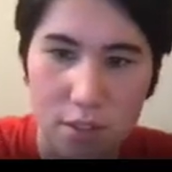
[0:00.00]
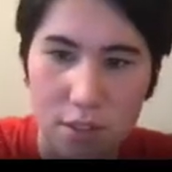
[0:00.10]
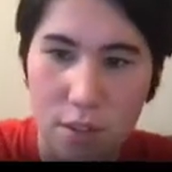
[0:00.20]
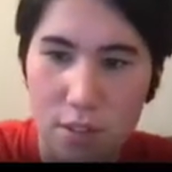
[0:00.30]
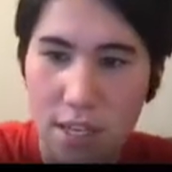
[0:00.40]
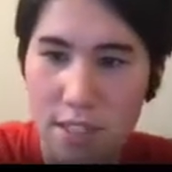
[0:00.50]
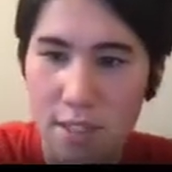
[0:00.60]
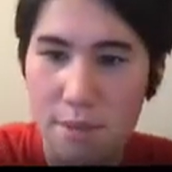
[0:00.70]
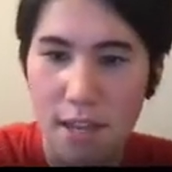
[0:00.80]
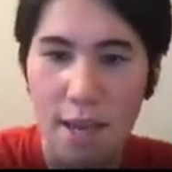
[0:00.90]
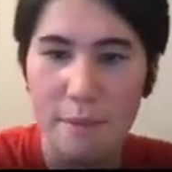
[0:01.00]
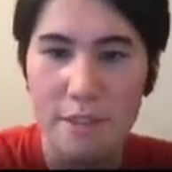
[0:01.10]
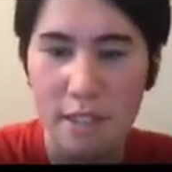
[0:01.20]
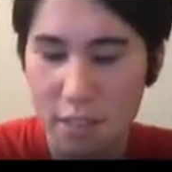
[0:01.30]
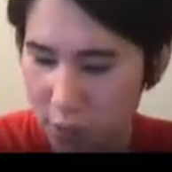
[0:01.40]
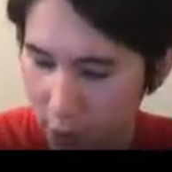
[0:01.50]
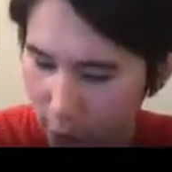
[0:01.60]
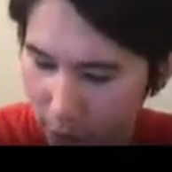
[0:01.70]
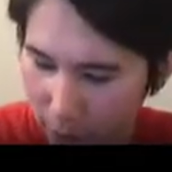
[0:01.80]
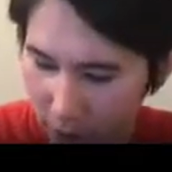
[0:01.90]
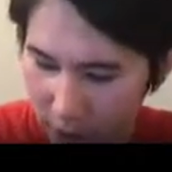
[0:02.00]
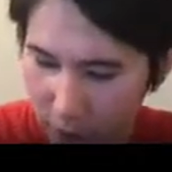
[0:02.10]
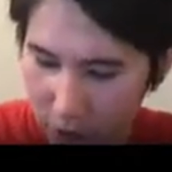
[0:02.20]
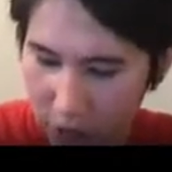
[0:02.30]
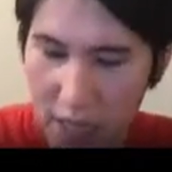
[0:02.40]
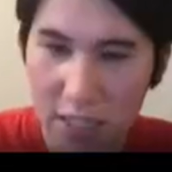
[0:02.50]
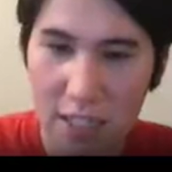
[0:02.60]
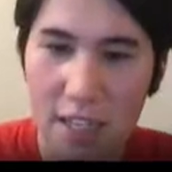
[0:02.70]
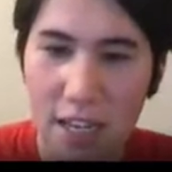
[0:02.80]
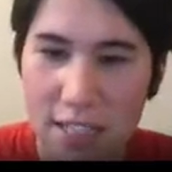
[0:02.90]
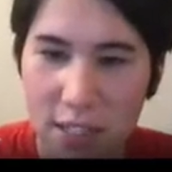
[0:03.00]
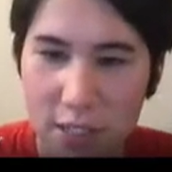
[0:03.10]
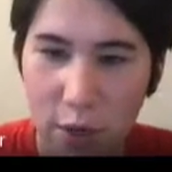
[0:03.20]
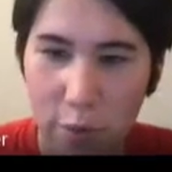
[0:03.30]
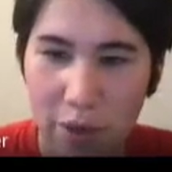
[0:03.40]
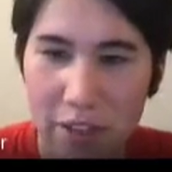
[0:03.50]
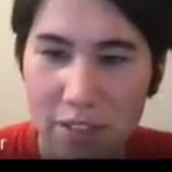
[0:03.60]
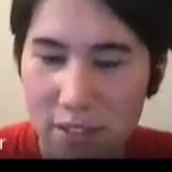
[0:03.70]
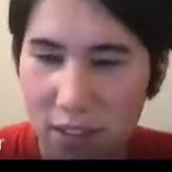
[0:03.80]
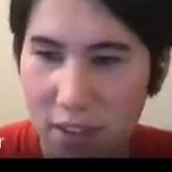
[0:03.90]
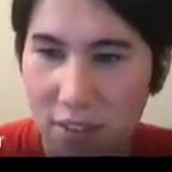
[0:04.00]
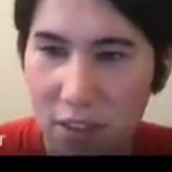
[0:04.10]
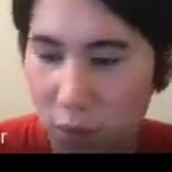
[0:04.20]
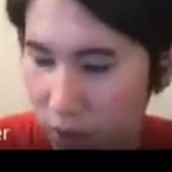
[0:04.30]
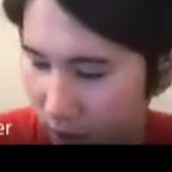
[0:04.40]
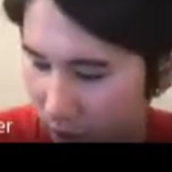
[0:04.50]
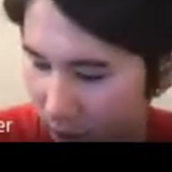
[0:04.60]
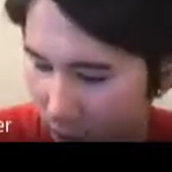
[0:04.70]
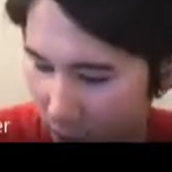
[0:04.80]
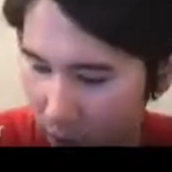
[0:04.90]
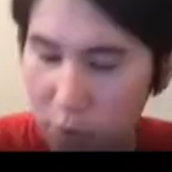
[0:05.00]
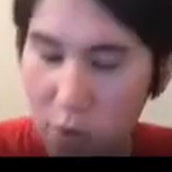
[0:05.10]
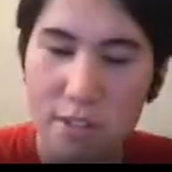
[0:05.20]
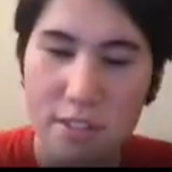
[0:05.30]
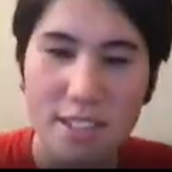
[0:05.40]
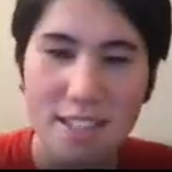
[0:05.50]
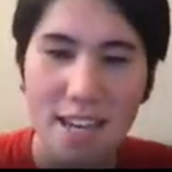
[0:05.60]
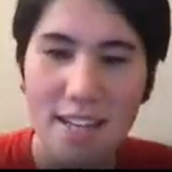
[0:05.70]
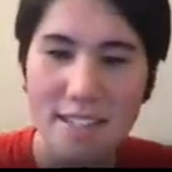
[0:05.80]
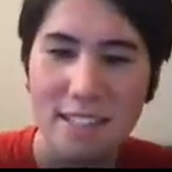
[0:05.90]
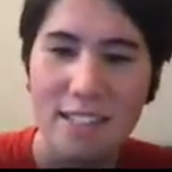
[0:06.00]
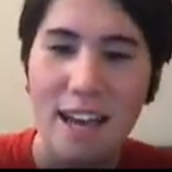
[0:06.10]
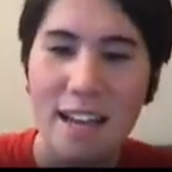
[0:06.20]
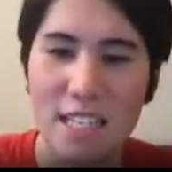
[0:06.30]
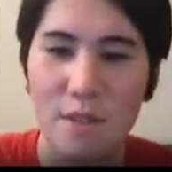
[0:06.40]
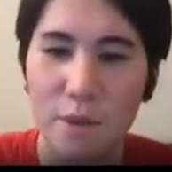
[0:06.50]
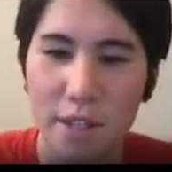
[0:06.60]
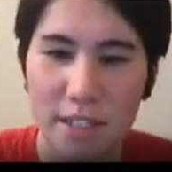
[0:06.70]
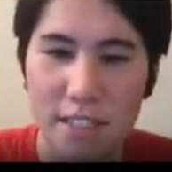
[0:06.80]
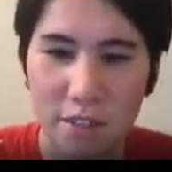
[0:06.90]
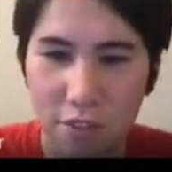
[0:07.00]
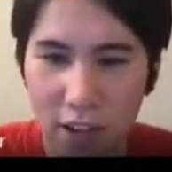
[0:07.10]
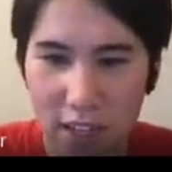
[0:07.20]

So take some time to determine what you think an isotope is, and then we'll decide as a class what we're going to define